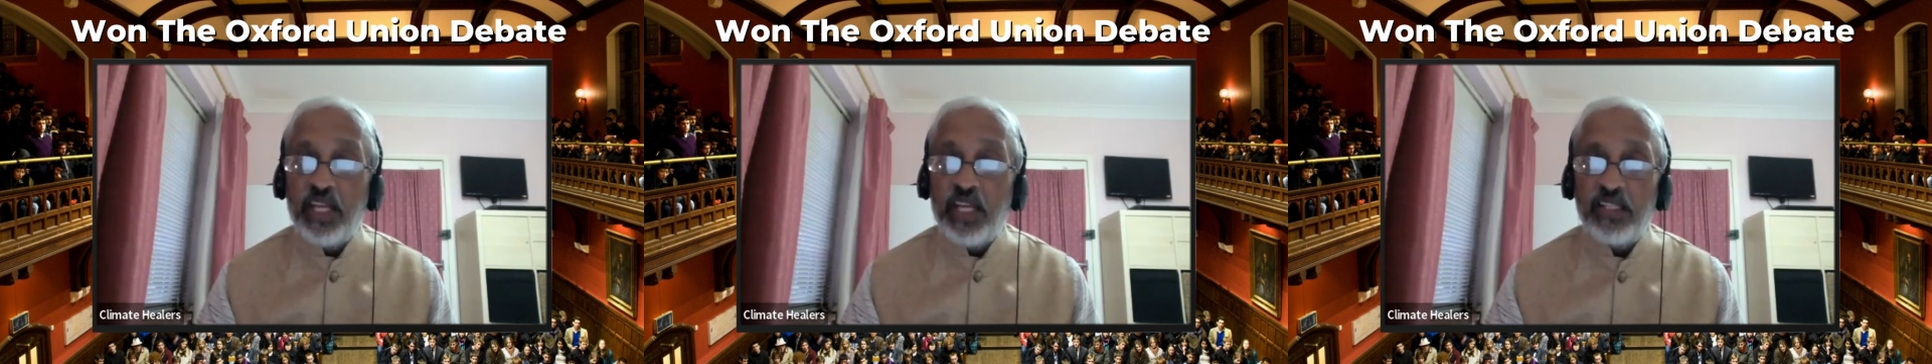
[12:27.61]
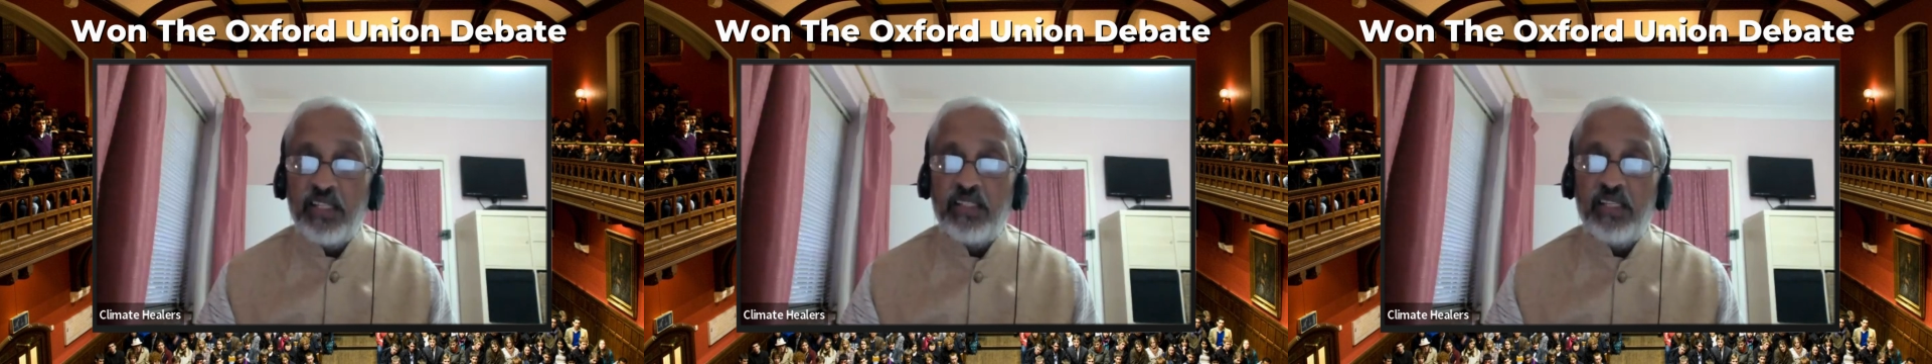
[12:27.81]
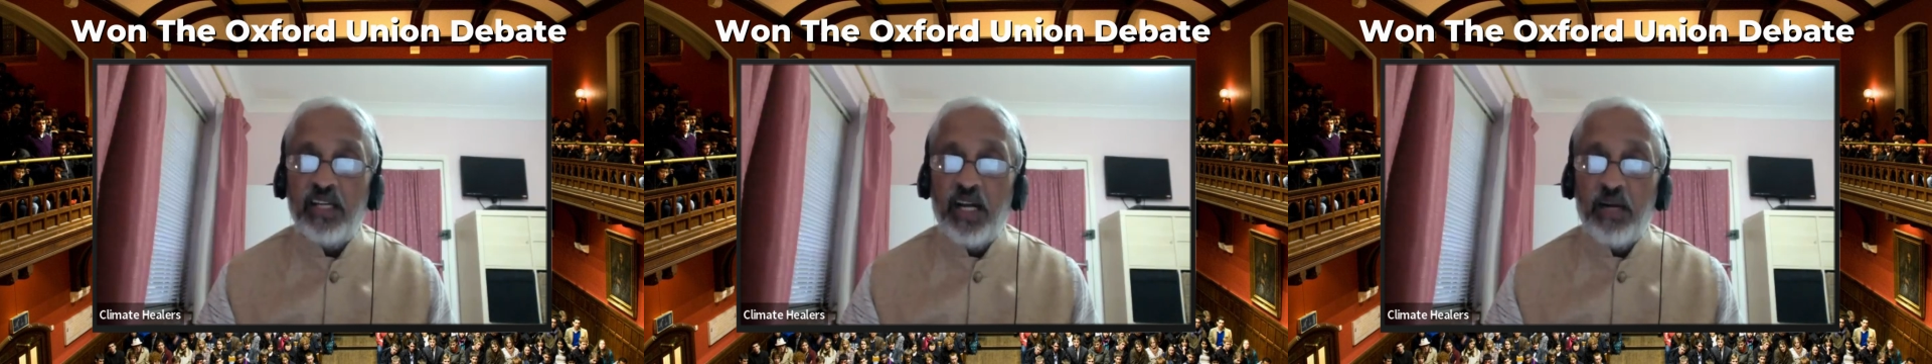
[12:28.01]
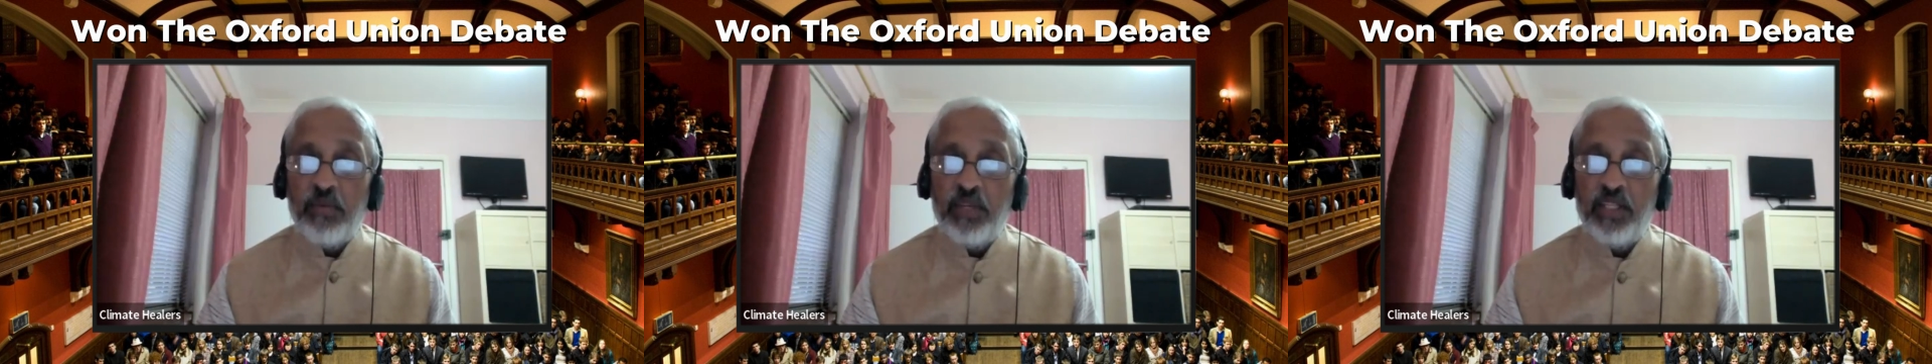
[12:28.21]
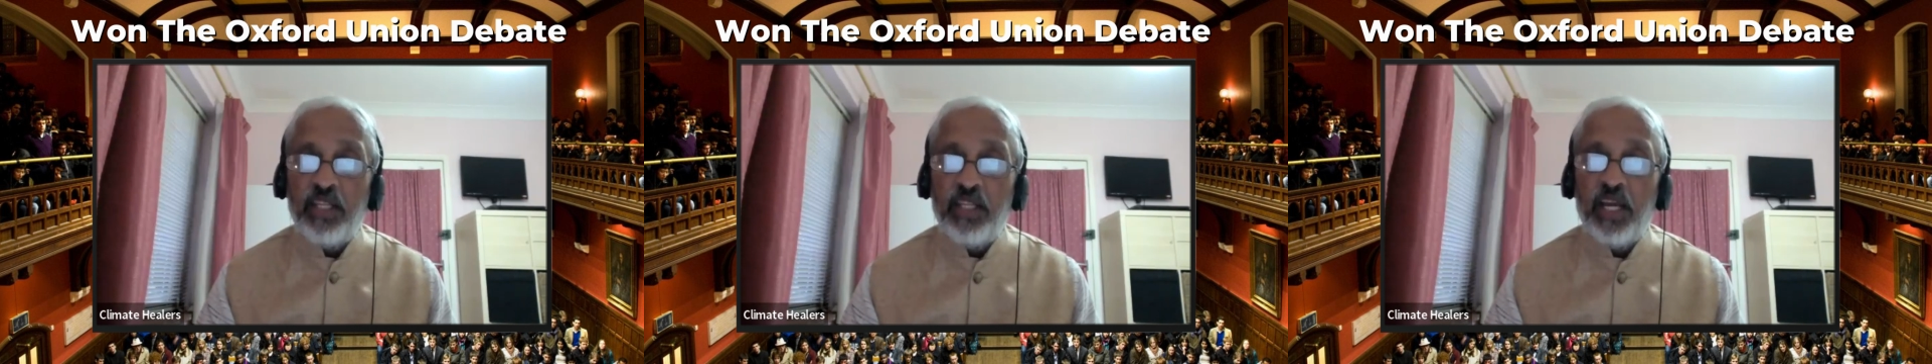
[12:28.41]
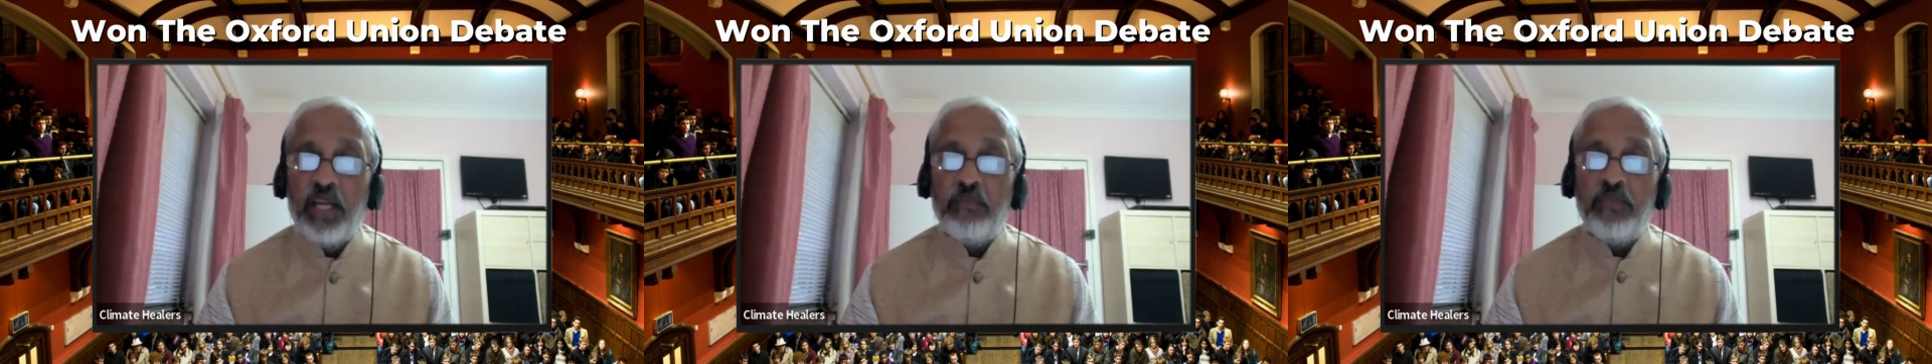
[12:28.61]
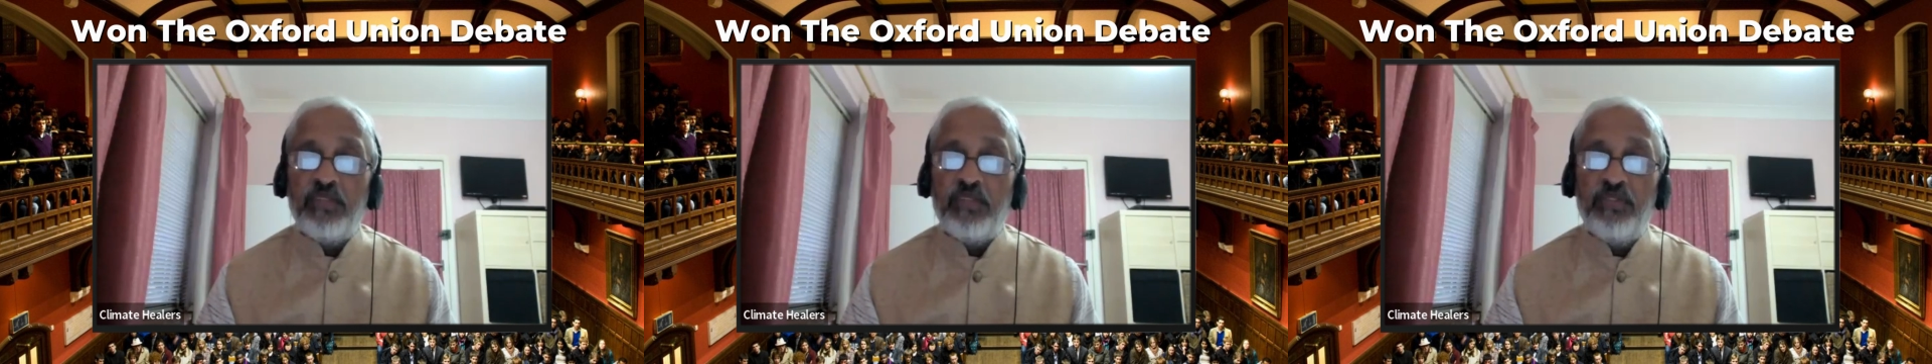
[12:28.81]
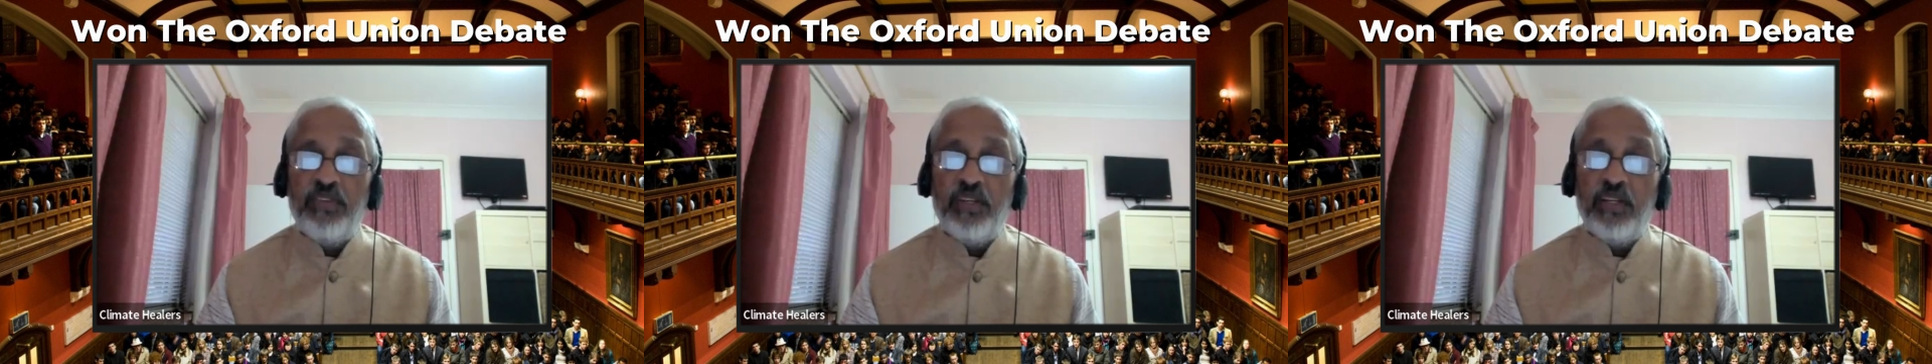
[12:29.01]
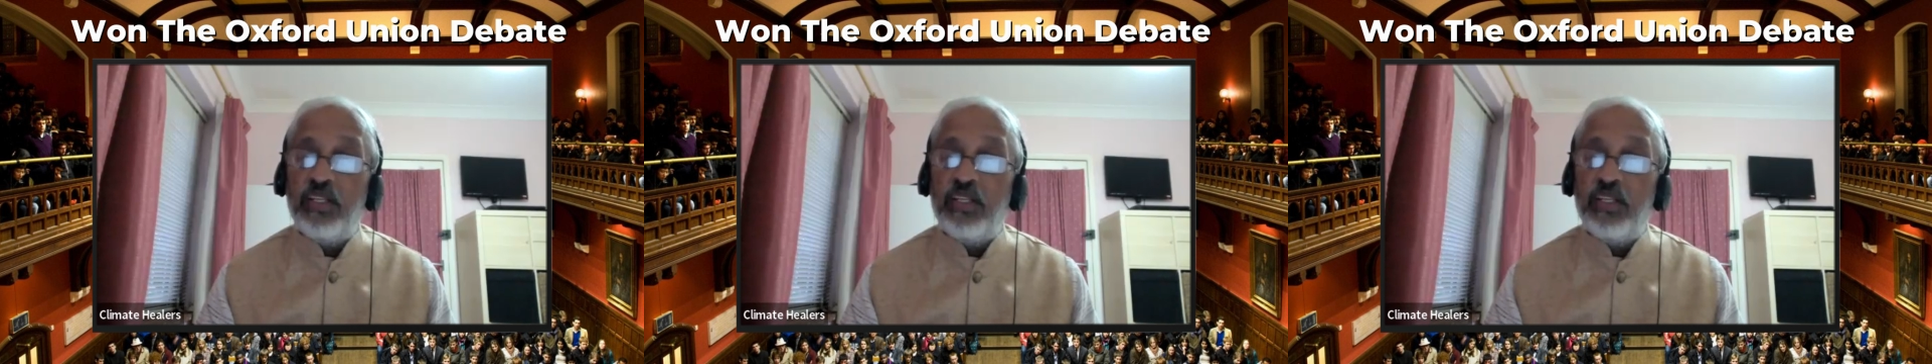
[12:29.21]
excess carbon in the atmosphere